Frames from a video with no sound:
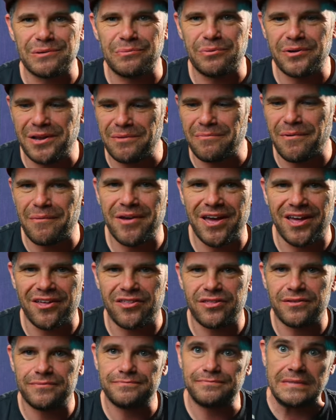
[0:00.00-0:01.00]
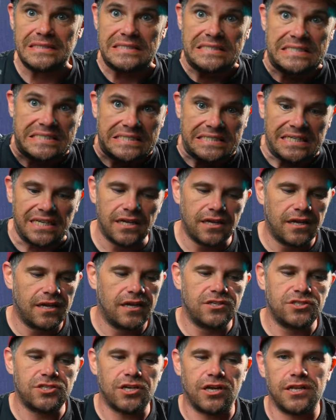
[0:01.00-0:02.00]
I put it in my mouth.
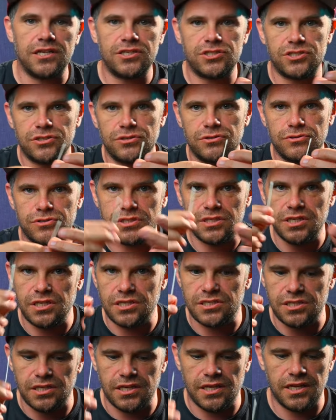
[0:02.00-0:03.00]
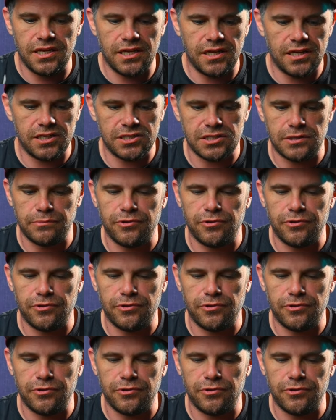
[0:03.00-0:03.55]
So let's use this, and here's the